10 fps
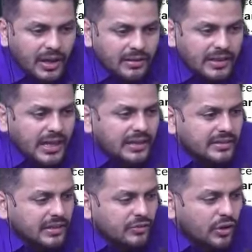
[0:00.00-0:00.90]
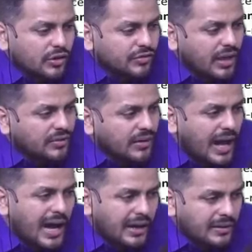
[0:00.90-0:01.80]
These resources
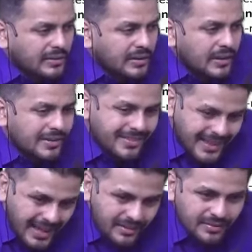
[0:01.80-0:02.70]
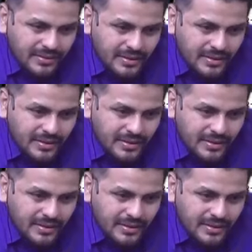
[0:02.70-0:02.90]
are scarce.